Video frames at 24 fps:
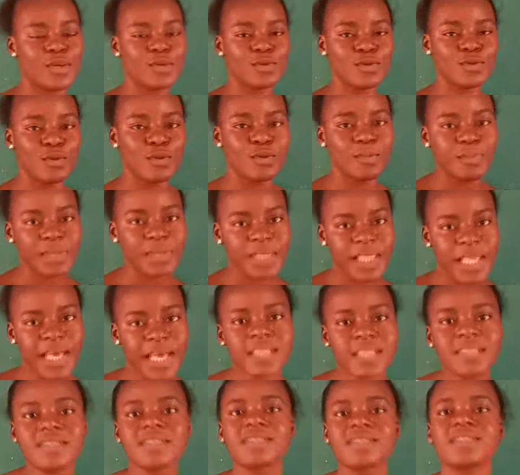So
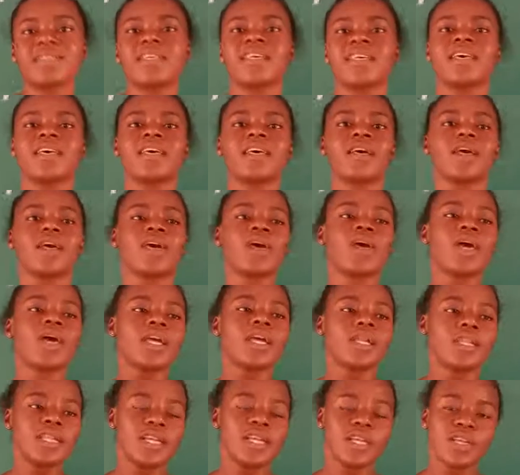plants,
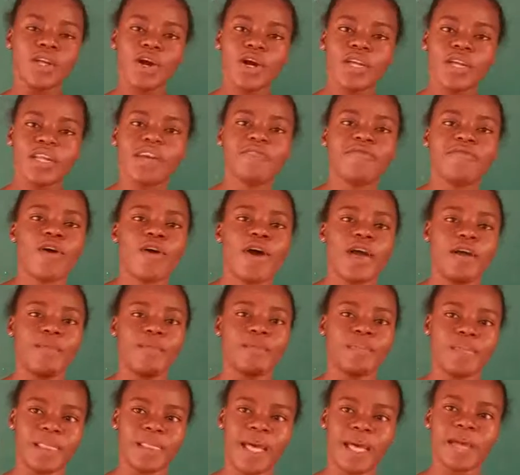in order for
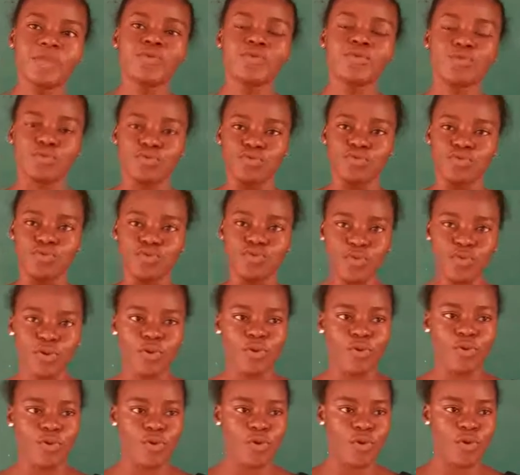a plant to
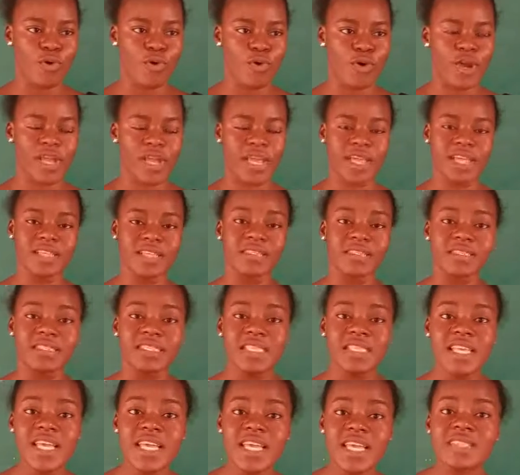grow, it
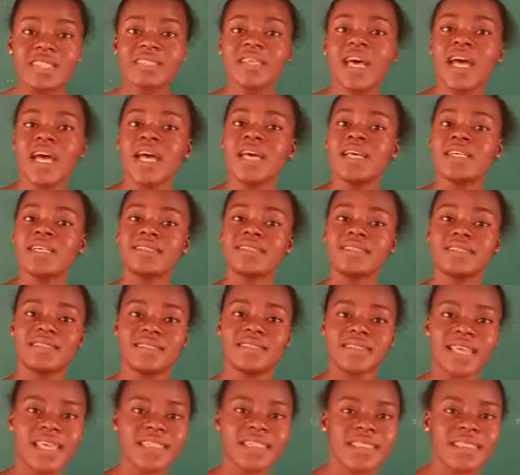needs
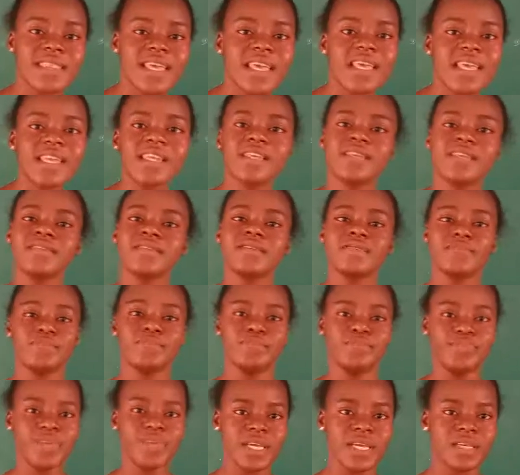
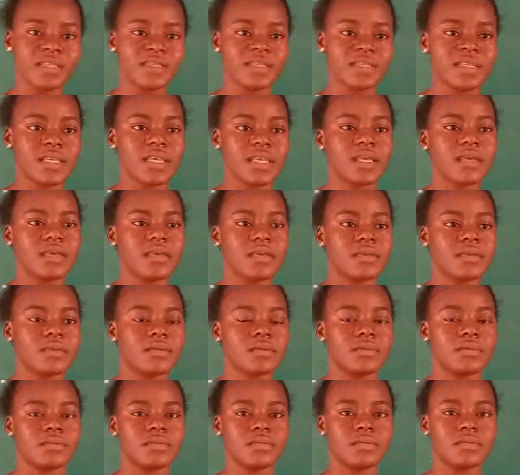certain basic
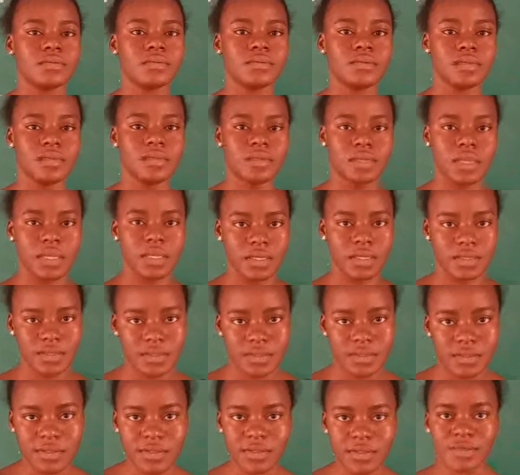
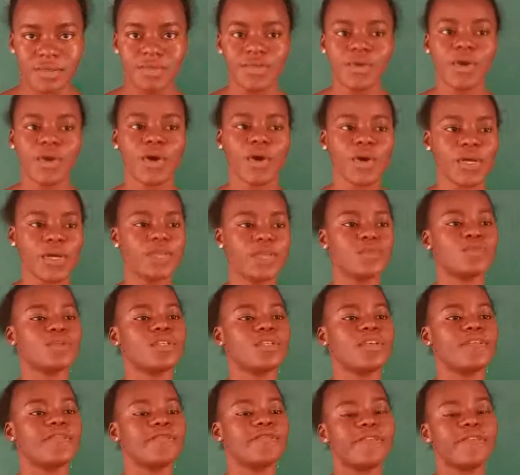things. Okay, so
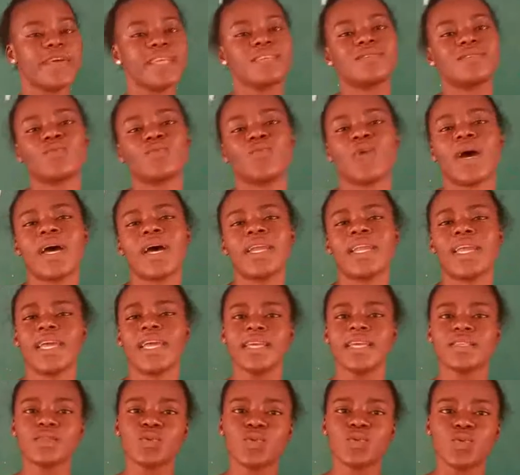the first
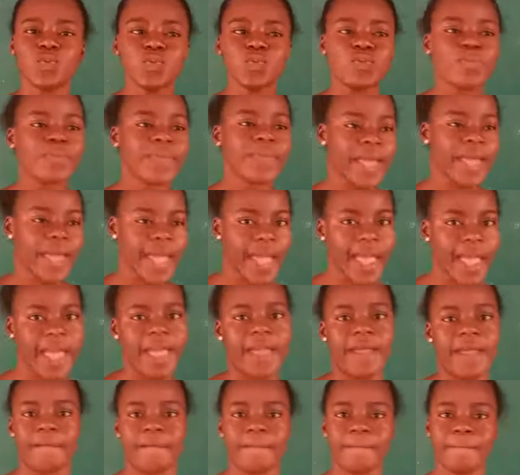one is
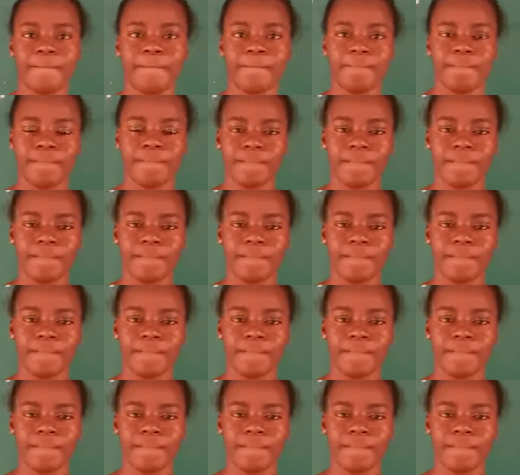air.